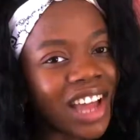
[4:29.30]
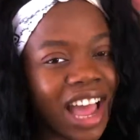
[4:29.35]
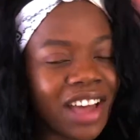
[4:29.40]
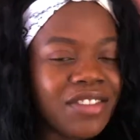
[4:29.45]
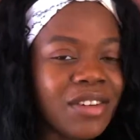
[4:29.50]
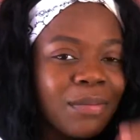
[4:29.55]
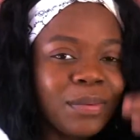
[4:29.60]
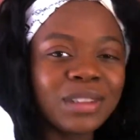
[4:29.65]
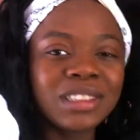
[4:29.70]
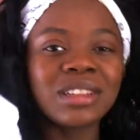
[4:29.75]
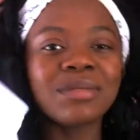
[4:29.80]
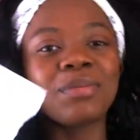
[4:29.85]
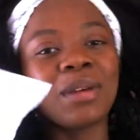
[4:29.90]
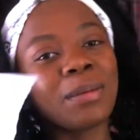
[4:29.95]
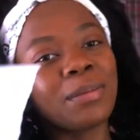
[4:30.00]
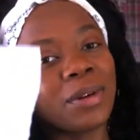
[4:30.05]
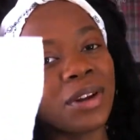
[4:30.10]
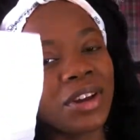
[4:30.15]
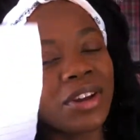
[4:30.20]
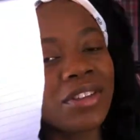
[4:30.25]
so I have a piece of
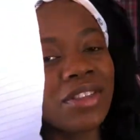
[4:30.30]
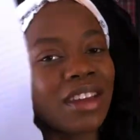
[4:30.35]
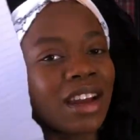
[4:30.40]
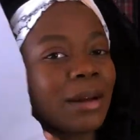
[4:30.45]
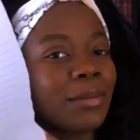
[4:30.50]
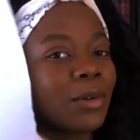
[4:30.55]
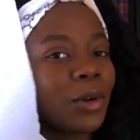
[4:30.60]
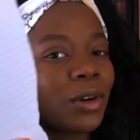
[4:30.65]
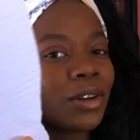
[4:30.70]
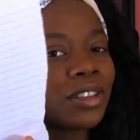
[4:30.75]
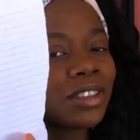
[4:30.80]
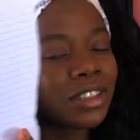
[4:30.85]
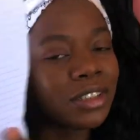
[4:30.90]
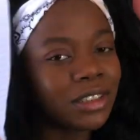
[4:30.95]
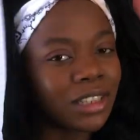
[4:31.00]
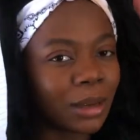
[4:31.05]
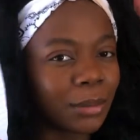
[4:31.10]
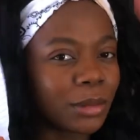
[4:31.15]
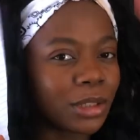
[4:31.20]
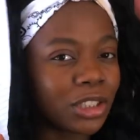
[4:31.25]
paper here that I'm going to
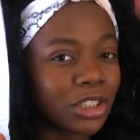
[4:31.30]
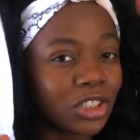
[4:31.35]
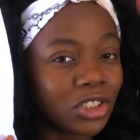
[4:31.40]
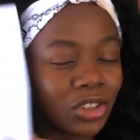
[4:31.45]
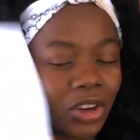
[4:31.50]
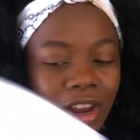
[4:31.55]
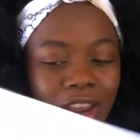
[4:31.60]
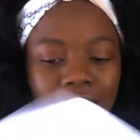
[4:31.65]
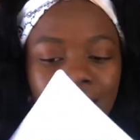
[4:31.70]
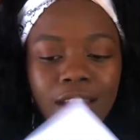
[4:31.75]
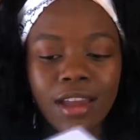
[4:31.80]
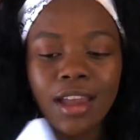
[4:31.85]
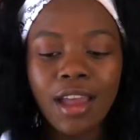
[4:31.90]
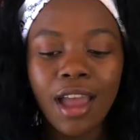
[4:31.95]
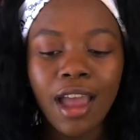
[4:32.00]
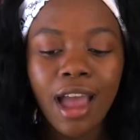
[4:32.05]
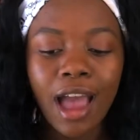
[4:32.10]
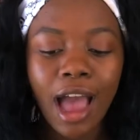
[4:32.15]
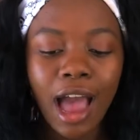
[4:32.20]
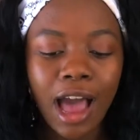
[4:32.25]
demonstrate
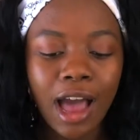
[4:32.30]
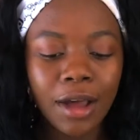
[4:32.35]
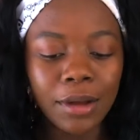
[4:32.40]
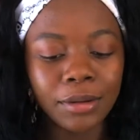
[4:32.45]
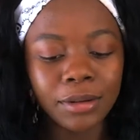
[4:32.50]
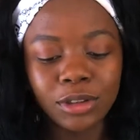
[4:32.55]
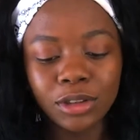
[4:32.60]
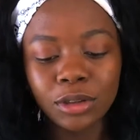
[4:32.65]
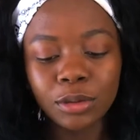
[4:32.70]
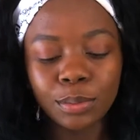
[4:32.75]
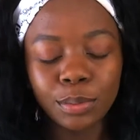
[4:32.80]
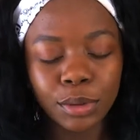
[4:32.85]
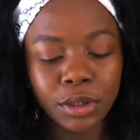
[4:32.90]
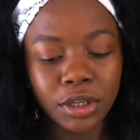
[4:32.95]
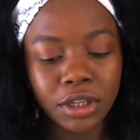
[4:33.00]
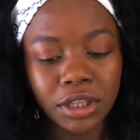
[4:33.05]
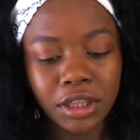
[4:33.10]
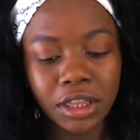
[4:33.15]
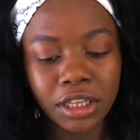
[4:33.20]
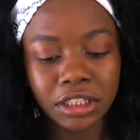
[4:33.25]
how to
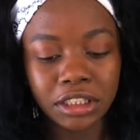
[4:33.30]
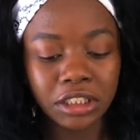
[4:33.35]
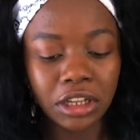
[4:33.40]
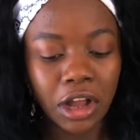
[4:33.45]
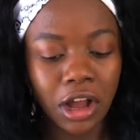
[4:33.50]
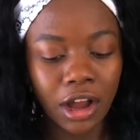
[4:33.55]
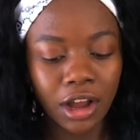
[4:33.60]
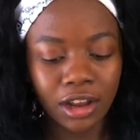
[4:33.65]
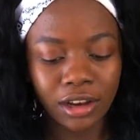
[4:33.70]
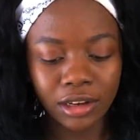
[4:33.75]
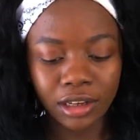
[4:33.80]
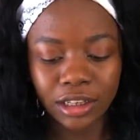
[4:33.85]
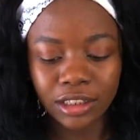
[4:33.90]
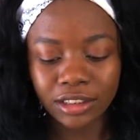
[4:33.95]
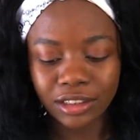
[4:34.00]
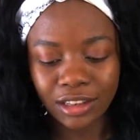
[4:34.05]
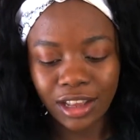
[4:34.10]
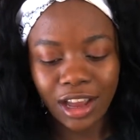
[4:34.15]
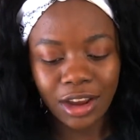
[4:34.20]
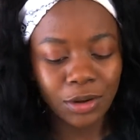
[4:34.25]
put this on
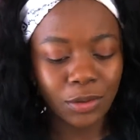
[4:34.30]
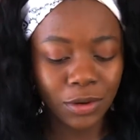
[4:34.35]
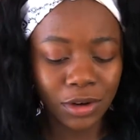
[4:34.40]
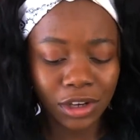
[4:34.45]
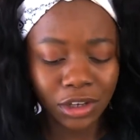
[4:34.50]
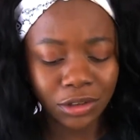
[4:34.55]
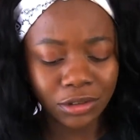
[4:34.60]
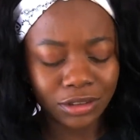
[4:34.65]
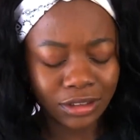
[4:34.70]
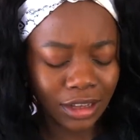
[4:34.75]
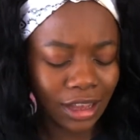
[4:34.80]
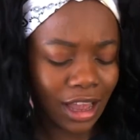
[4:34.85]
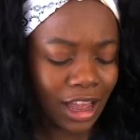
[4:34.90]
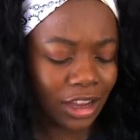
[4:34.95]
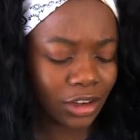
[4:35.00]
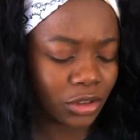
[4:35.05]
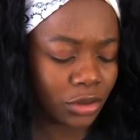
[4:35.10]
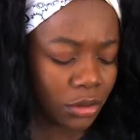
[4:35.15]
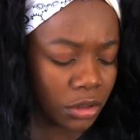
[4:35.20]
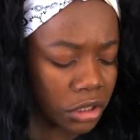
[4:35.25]
because I don't want to use
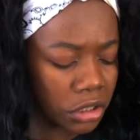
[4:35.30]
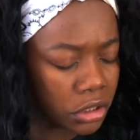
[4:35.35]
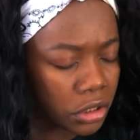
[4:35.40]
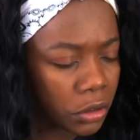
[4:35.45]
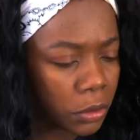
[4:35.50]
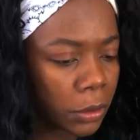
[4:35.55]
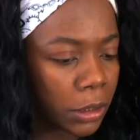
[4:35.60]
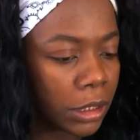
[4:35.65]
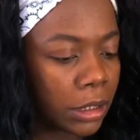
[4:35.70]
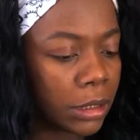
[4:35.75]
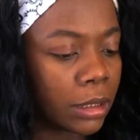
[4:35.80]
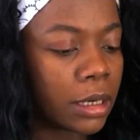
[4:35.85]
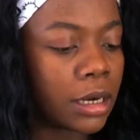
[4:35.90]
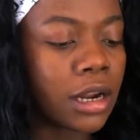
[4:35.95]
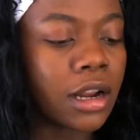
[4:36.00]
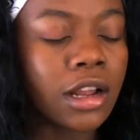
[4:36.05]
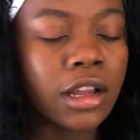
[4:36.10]
actual underwear